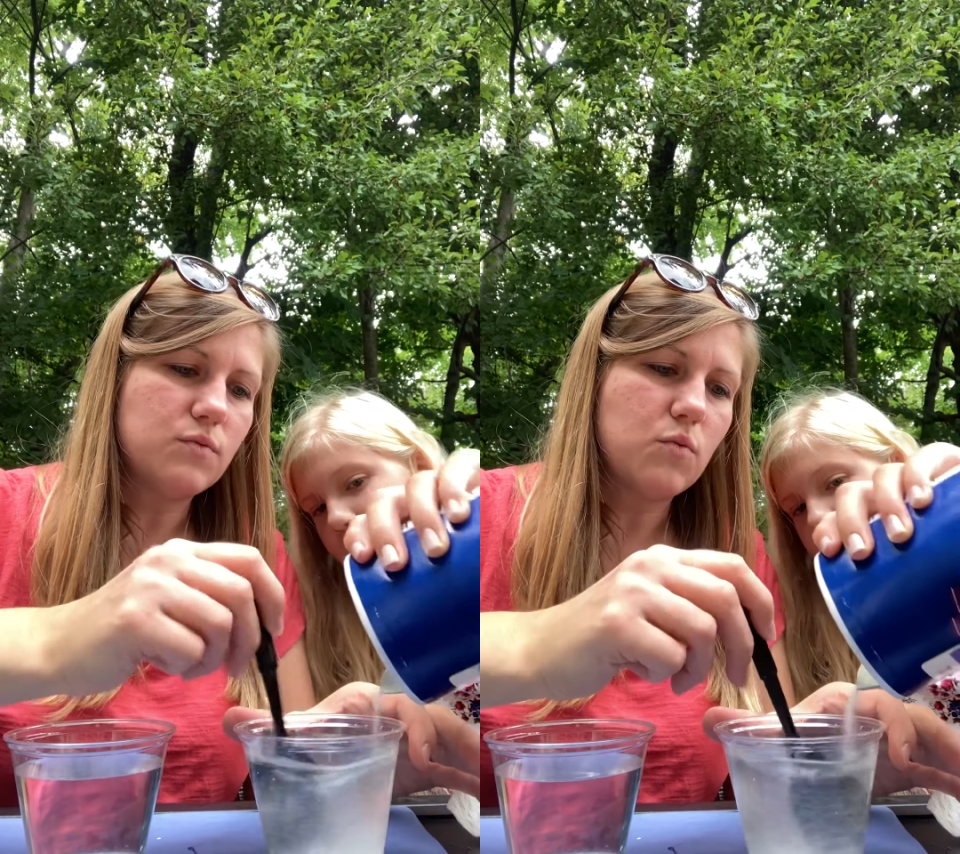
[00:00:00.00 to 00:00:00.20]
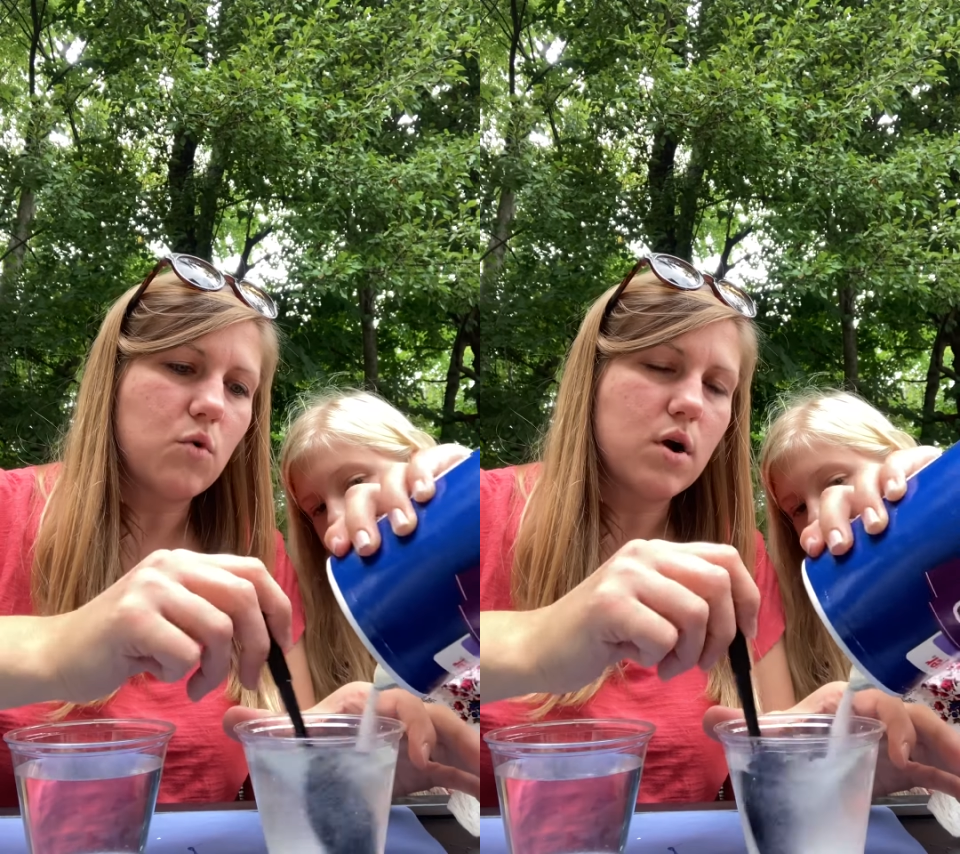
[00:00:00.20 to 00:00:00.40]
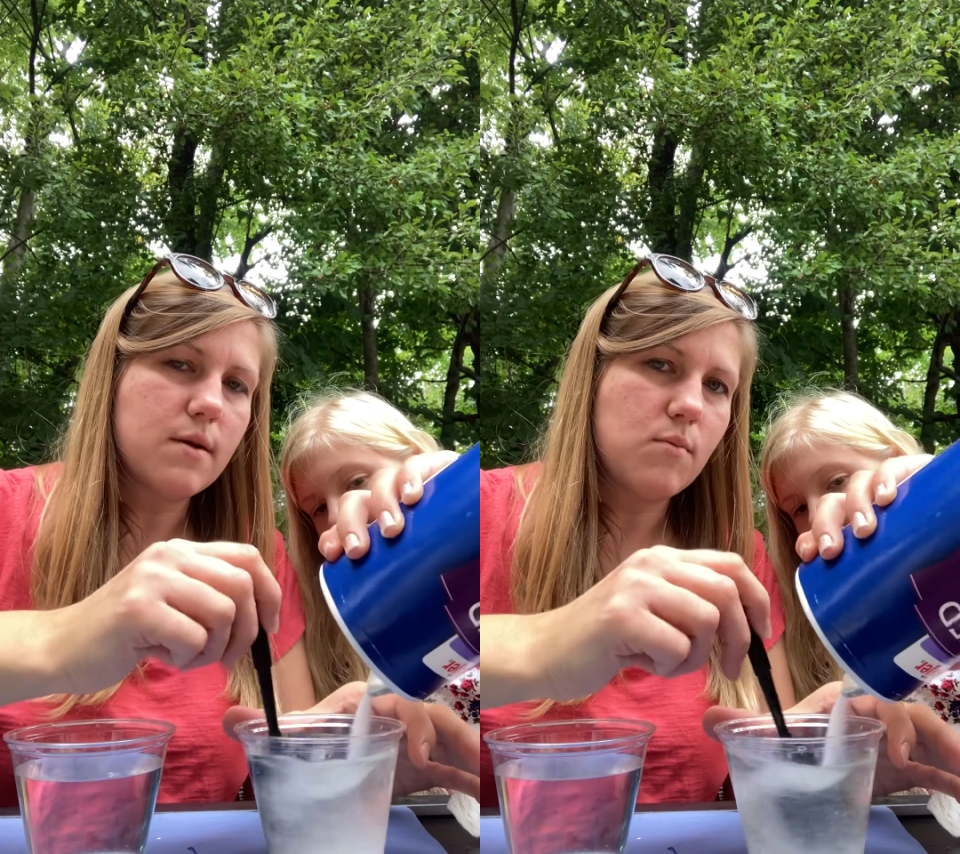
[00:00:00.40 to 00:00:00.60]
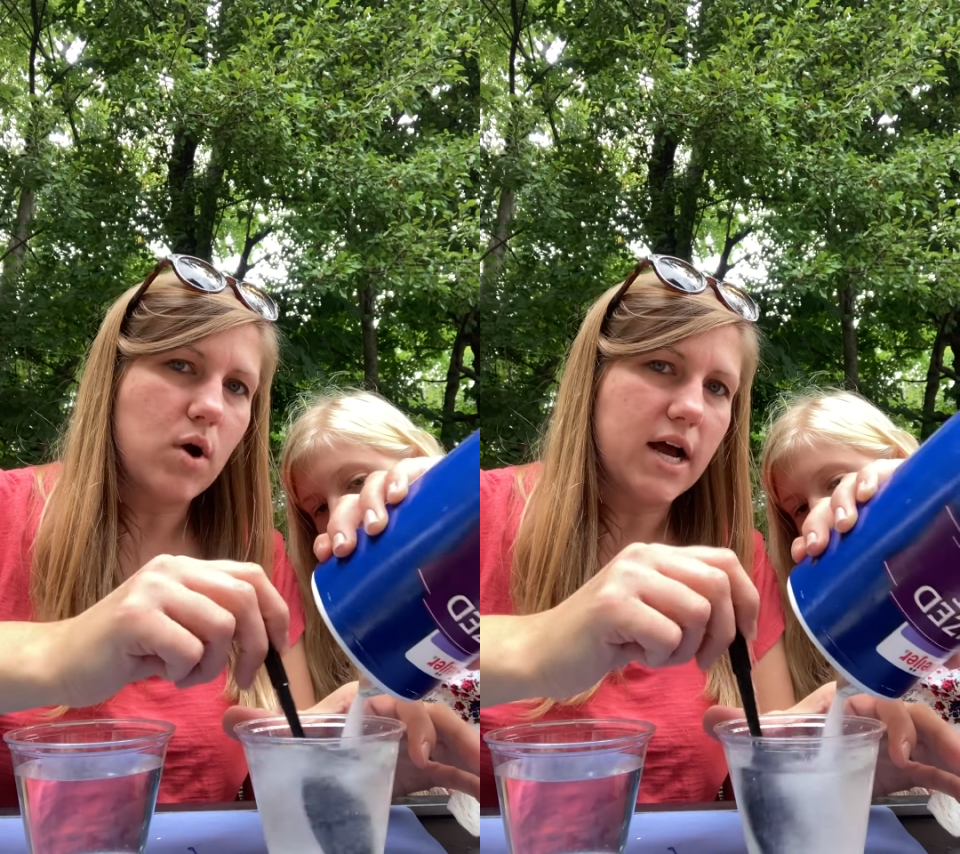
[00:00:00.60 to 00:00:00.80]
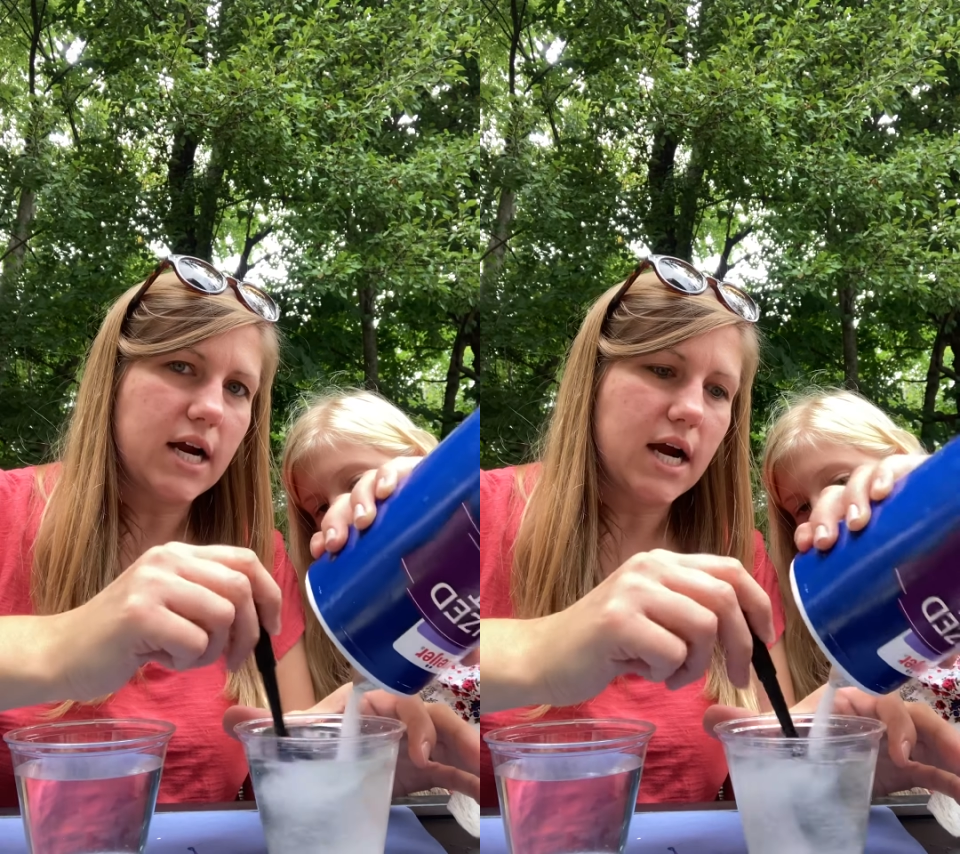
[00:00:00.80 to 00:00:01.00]
warm
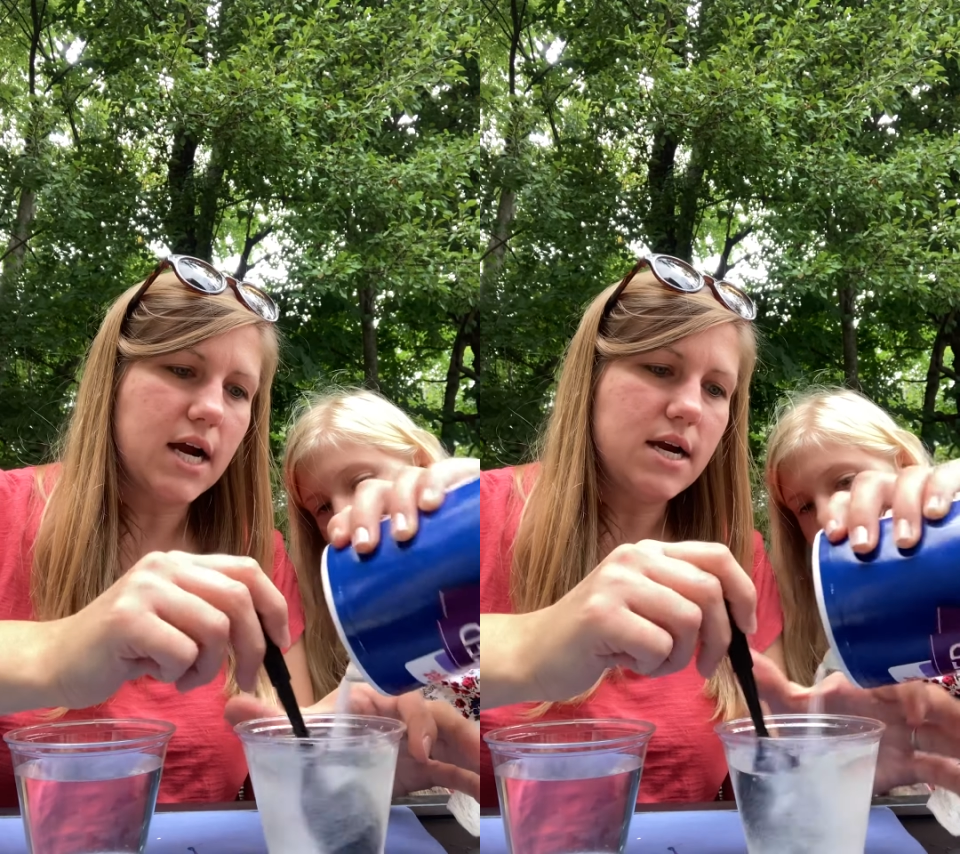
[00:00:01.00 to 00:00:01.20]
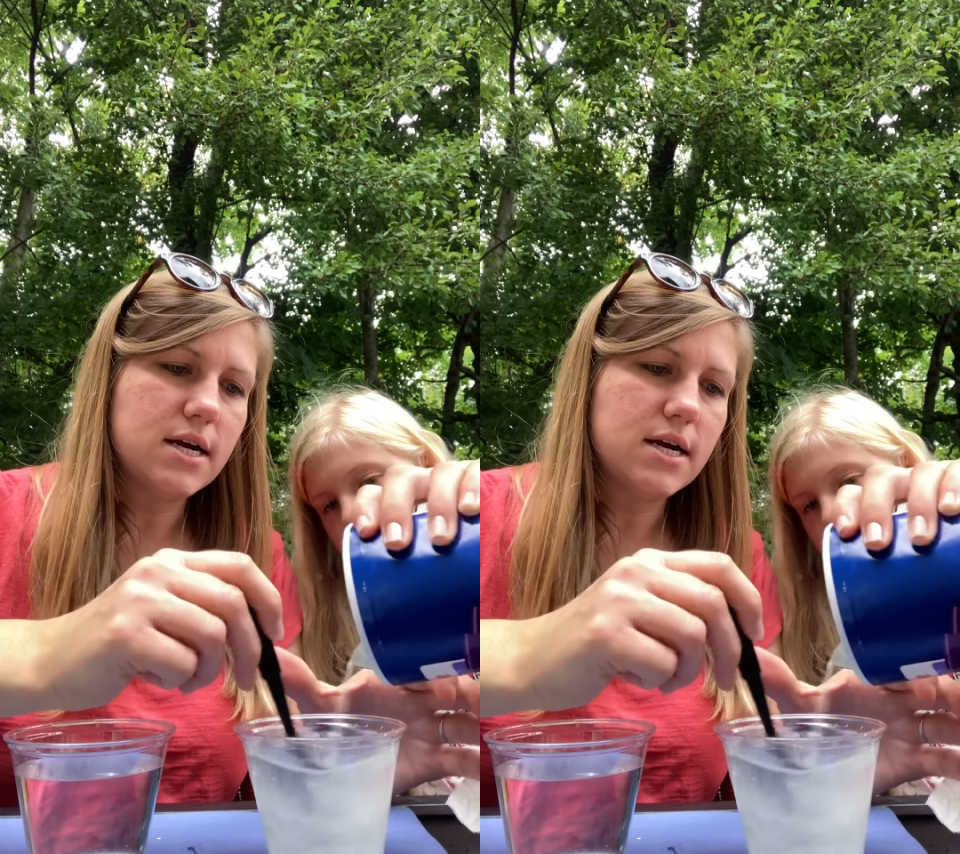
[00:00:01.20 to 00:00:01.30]
water